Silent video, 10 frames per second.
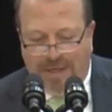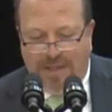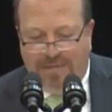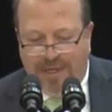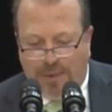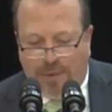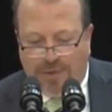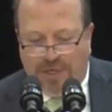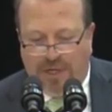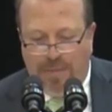
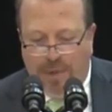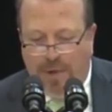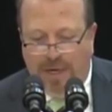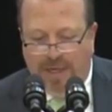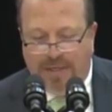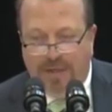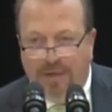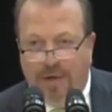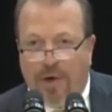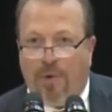individuals and communities
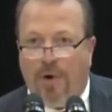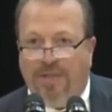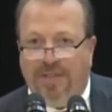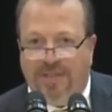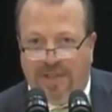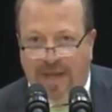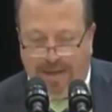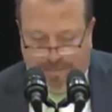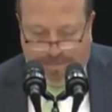across the state.